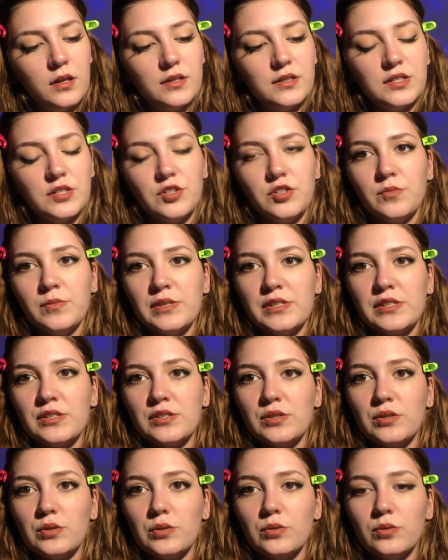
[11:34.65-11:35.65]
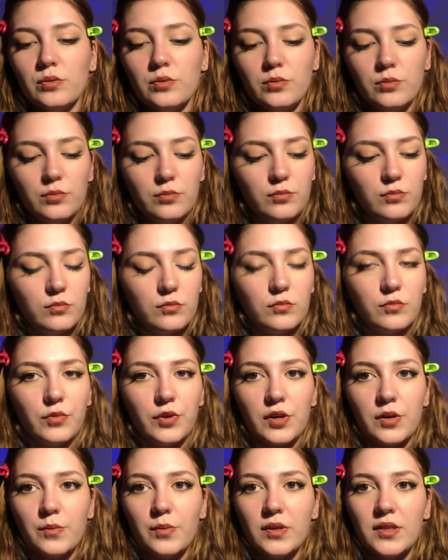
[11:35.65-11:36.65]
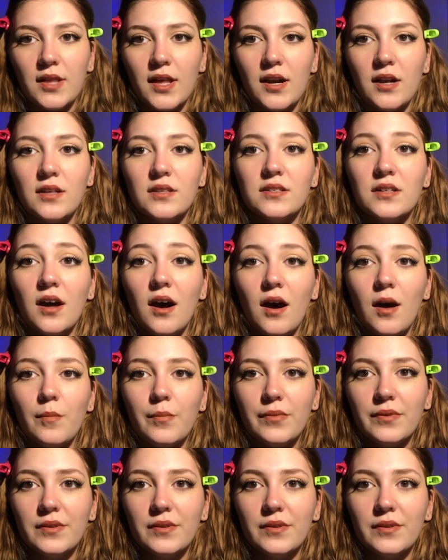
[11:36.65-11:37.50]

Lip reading: tiramisu. We're gonna put that on top.